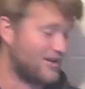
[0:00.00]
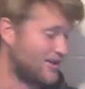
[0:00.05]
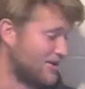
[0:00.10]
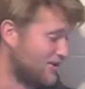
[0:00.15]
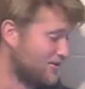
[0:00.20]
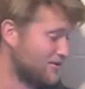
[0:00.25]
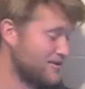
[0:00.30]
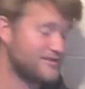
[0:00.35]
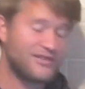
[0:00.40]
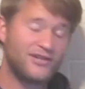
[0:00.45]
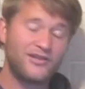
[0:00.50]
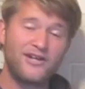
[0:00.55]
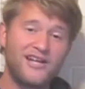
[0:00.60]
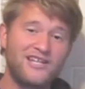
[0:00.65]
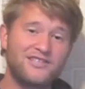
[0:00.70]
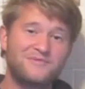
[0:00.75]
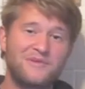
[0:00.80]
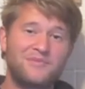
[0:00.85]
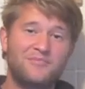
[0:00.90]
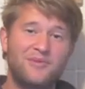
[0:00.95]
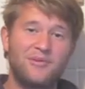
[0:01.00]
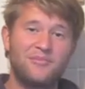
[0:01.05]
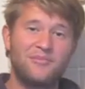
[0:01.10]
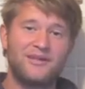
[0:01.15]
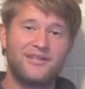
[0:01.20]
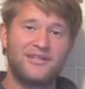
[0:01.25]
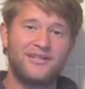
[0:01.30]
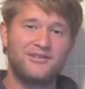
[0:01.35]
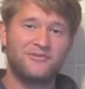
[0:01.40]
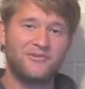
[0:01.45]
Our risotto has been
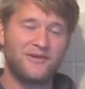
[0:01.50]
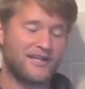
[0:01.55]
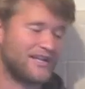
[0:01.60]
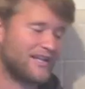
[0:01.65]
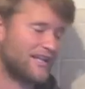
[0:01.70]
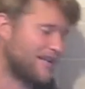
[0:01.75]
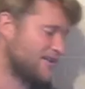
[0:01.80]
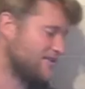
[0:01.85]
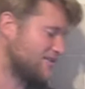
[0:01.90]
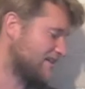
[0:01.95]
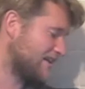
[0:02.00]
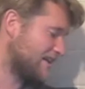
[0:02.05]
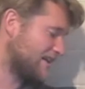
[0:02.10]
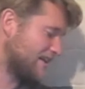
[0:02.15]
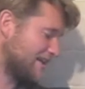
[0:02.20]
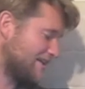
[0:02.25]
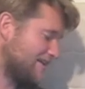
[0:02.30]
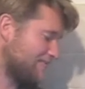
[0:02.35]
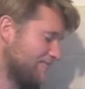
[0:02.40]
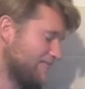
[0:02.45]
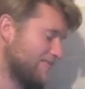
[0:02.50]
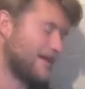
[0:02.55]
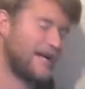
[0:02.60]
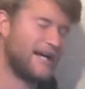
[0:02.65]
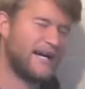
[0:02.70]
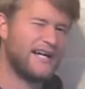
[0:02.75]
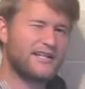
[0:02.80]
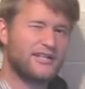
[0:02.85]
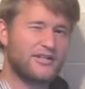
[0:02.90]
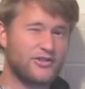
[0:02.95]
bubbling away now,
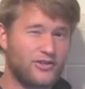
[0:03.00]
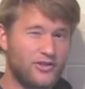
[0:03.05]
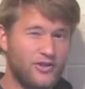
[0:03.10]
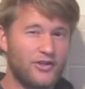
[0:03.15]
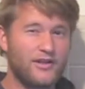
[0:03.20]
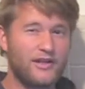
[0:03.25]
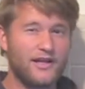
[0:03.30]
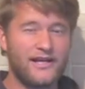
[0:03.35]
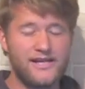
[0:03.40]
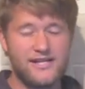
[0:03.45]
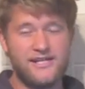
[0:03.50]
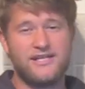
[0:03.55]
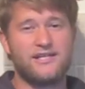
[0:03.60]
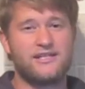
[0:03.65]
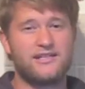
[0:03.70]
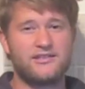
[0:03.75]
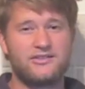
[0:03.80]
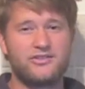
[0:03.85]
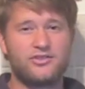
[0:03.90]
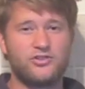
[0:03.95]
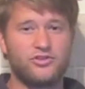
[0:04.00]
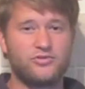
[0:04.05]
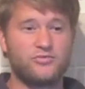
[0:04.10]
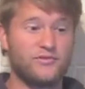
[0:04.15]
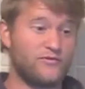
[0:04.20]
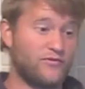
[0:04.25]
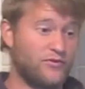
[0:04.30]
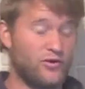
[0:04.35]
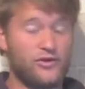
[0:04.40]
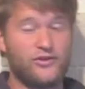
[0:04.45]
and a good idea to do
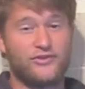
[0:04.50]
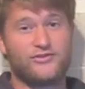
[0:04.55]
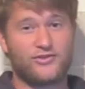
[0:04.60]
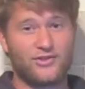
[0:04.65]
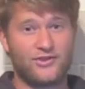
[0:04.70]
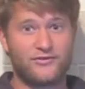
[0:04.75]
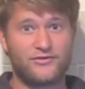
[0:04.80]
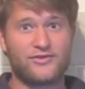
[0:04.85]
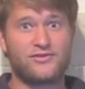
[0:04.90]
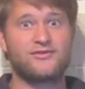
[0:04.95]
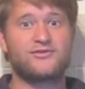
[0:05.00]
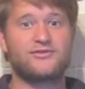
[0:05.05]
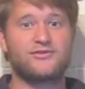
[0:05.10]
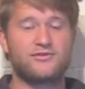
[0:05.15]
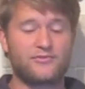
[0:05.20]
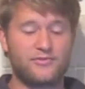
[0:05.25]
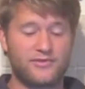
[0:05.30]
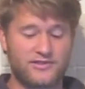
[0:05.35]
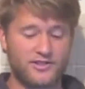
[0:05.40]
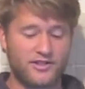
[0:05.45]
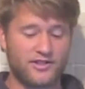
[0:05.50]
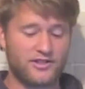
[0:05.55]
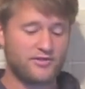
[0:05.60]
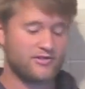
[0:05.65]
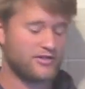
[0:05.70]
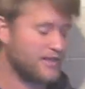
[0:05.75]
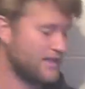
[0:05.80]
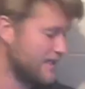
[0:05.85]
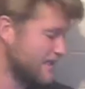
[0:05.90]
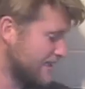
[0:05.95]
before you serve your risotto
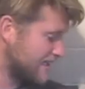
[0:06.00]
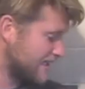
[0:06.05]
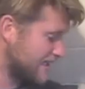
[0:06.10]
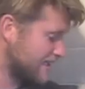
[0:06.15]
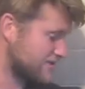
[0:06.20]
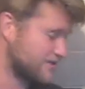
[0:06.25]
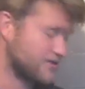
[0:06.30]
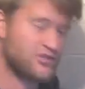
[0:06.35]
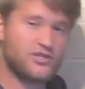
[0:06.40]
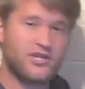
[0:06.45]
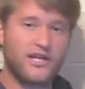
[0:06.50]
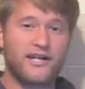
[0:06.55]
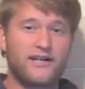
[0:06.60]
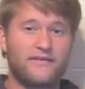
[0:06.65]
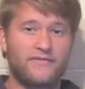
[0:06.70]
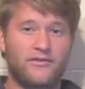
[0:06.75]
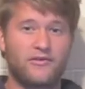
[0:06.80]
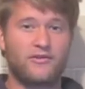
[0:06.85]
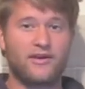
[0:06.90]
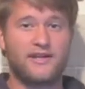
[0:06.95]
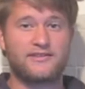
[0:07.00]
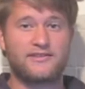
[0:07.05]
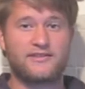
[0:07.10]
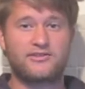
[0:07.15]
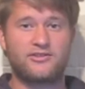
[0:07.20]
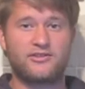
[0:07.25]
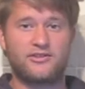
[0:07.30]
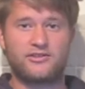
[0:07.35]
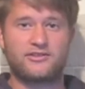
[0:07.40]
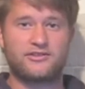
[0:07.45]
is to check if the rice
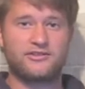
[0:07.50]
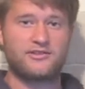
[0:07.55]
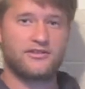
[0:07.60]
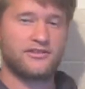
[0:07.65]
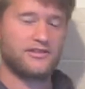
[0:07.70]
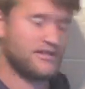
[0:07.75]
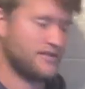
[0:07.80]
is cooked.